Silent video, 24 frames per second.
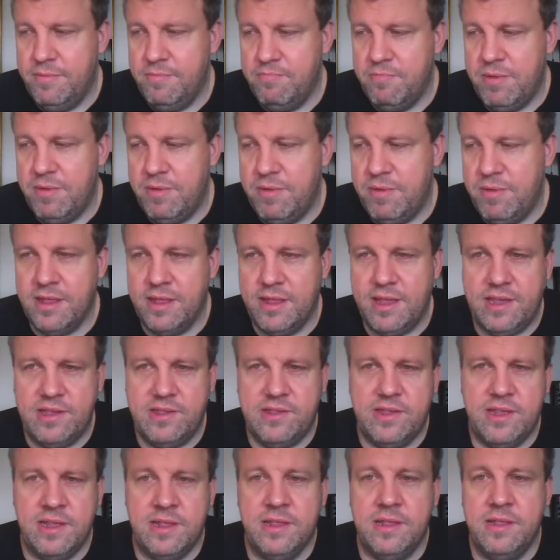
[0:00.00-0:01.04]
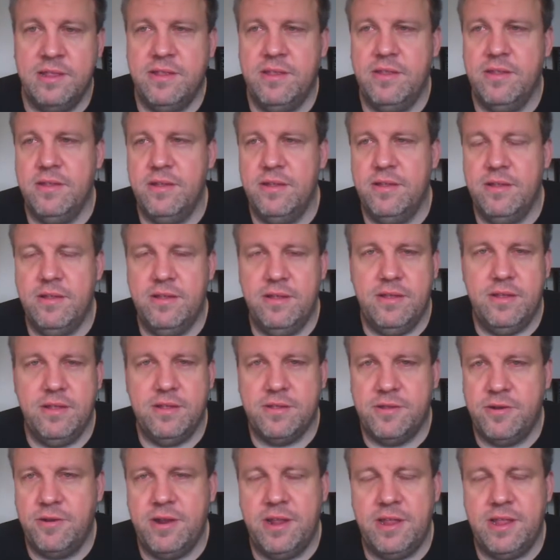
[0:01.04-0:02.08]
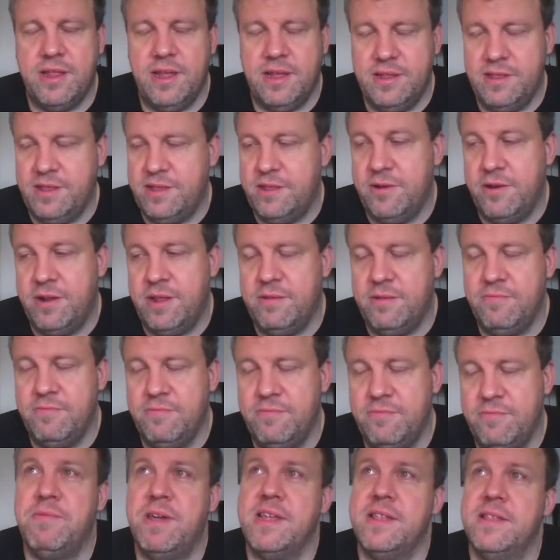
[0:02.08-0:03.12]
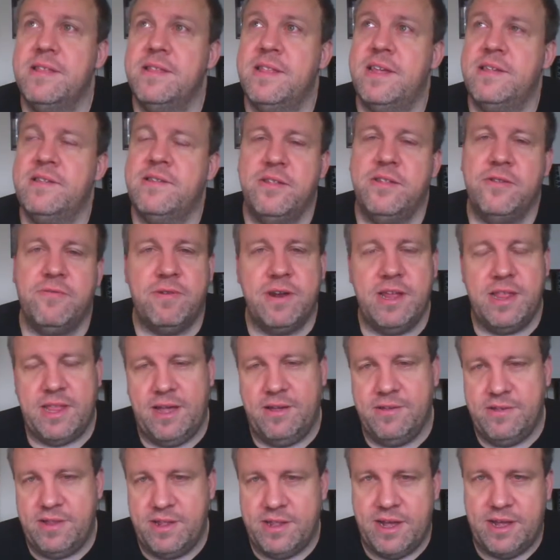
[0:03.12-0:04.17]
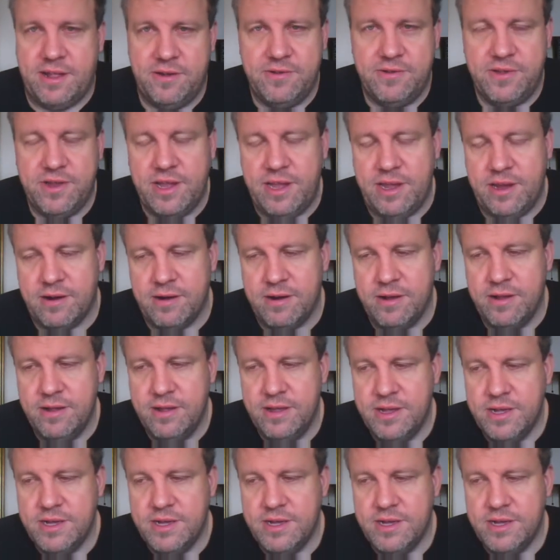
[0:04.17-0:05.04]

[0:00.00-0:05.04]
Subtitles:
making less than make less than $20,000 a year.